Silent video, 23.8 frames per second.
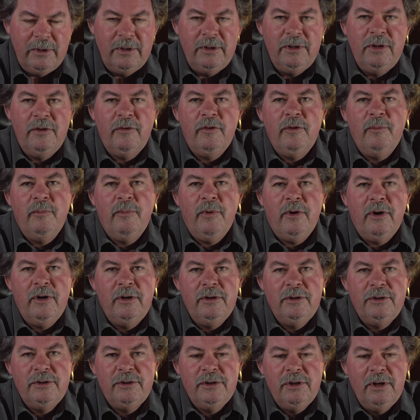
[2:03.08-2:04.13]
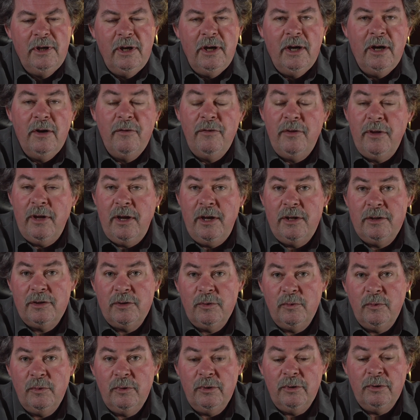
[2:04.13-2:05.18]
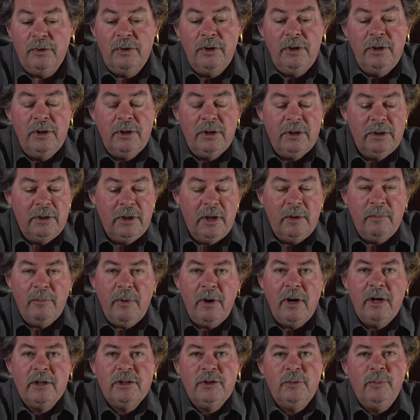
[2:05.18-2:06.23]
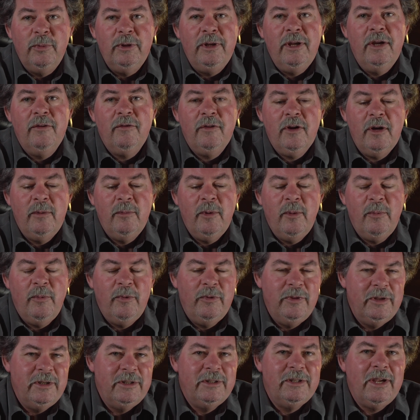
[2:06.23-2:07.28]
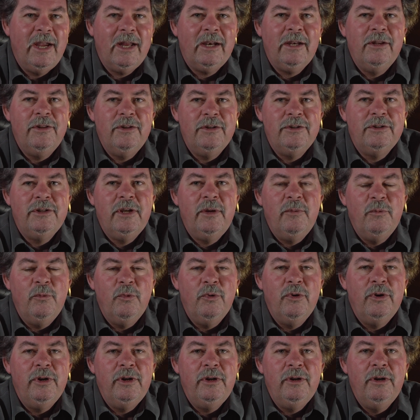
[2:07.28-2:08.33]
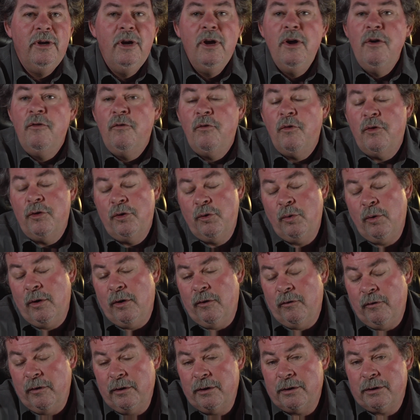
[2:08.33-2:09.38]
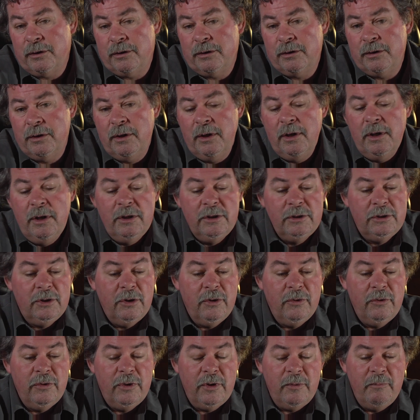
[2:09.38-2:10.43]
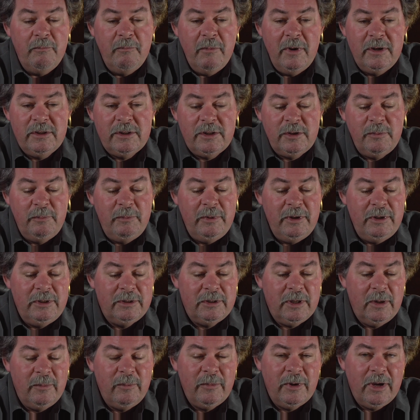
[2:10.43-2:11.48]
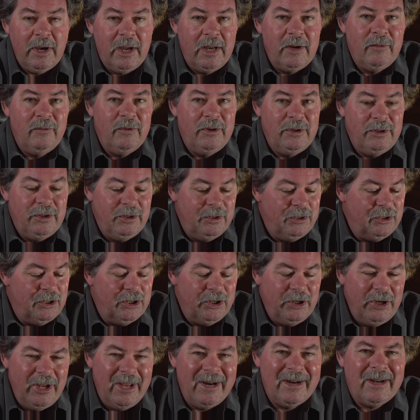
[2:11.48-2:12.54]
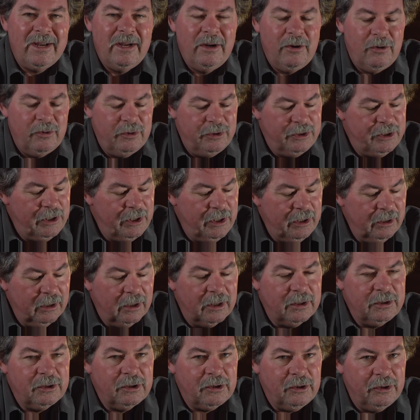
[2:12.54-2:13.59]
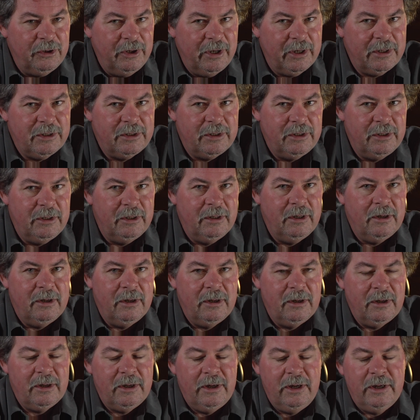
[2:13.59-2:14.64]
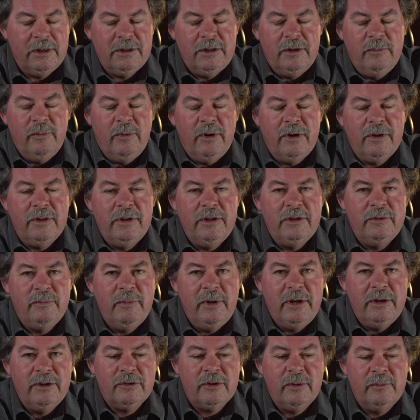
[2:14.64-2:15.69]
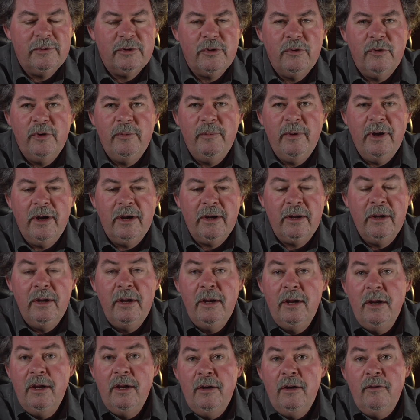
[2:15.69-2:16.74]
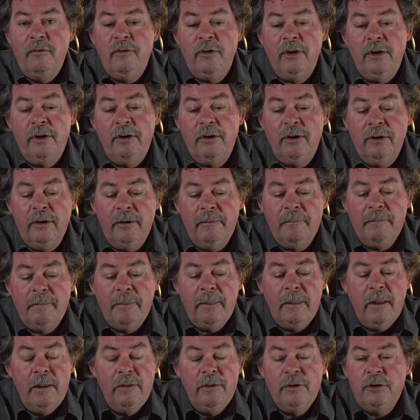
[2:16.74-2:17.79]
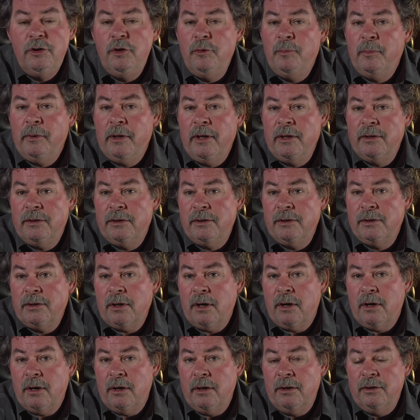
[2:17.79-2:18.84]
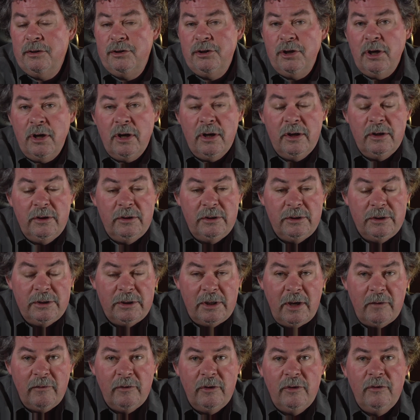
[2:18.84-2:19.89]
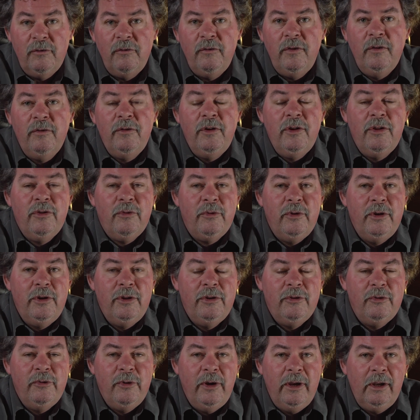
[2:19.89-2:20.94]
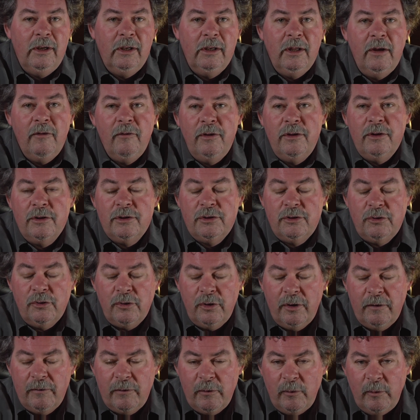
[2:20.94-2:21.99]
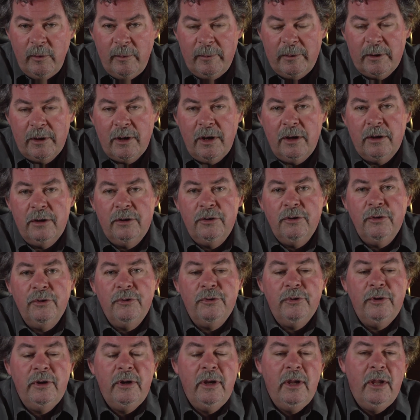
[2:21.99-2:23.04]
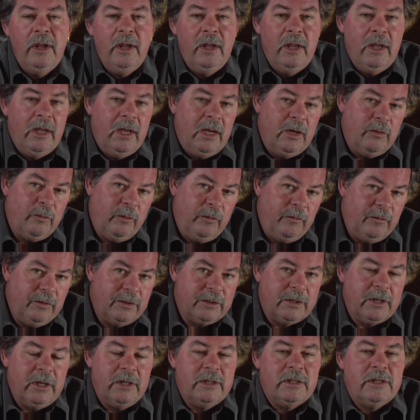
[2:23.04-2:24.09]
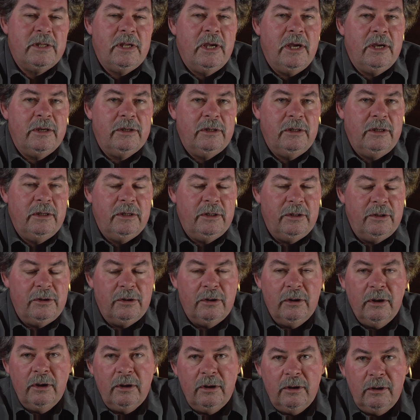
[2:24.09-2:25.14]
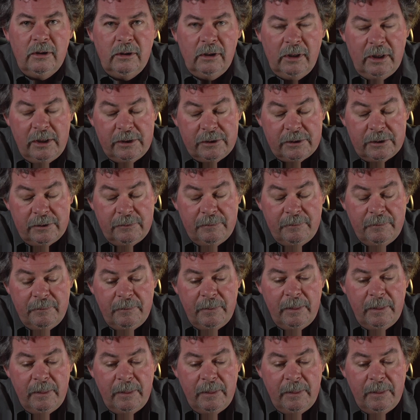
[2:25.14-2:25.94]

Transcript: in different parts of the ancient world could not possibly have come up with exactly the same wording for 12 verses. So there must be some kind of a genetic or genealogical connection among these manuscripts going back very early. The 2 places are John 7:53 through 8:11, the story of the woman caught in adultery, and we've discussed that in an earlier lesson.